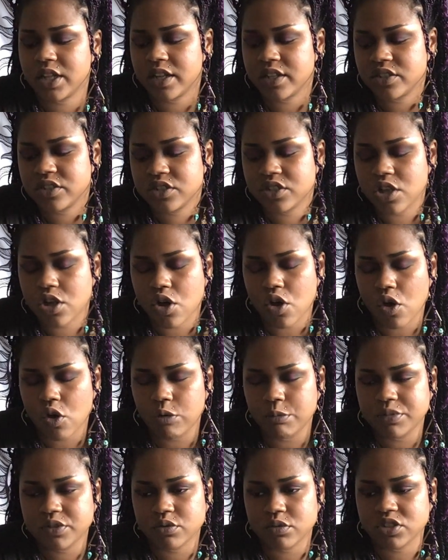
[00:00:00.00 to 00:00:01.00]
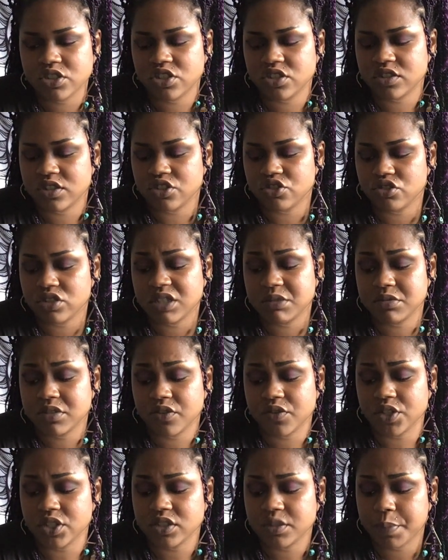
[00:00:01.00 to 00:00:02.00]
That's the hopes, wishes, and dreams
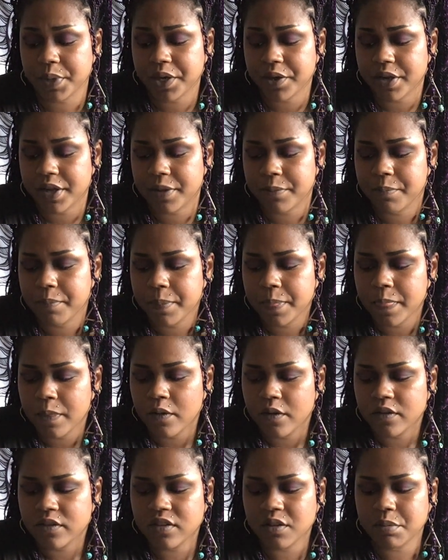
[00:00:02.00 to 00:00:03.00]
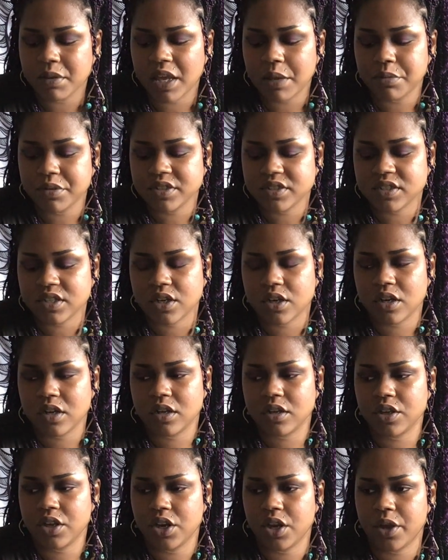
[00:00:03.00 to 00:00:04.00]
of your spirit to be able
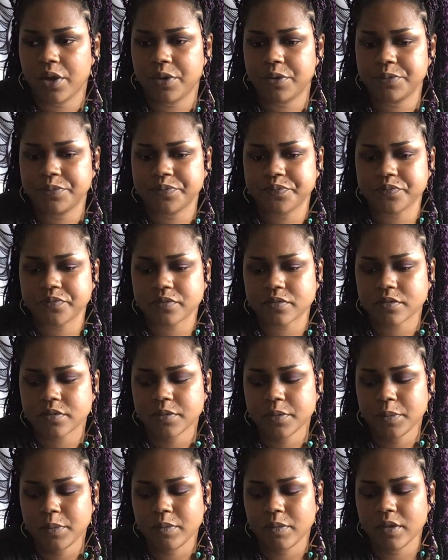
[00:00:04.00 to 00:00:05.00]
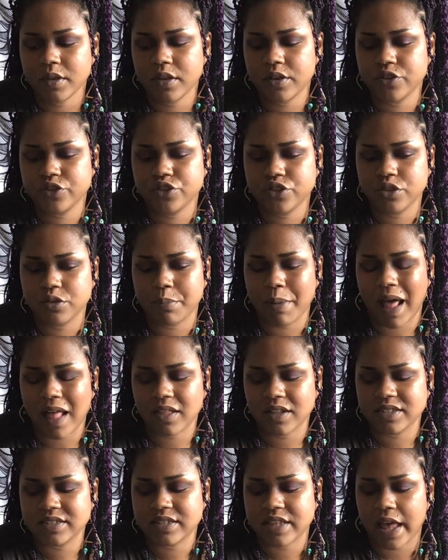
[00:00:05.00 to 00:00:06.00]
to, you know, to
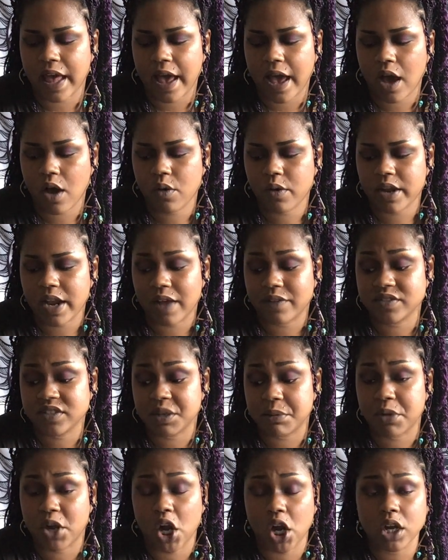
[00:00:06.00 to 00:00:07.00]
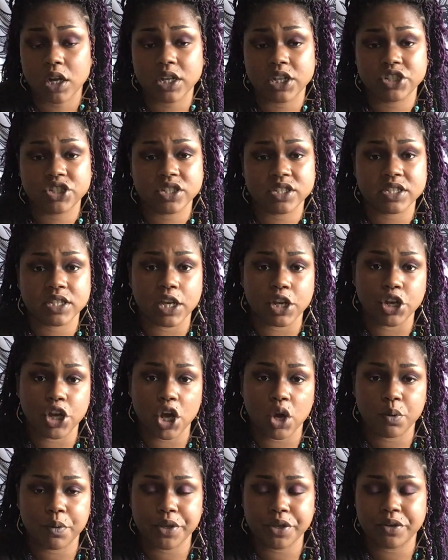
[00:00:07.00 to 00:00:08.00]
balance that out and have some courage and say
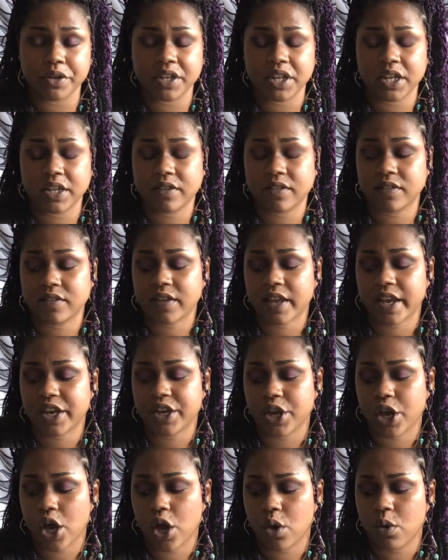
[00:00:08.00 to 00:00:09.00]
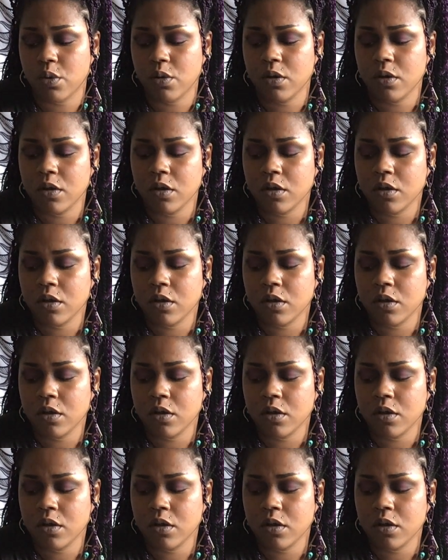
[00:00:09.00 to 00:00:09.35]
no when you need to say no,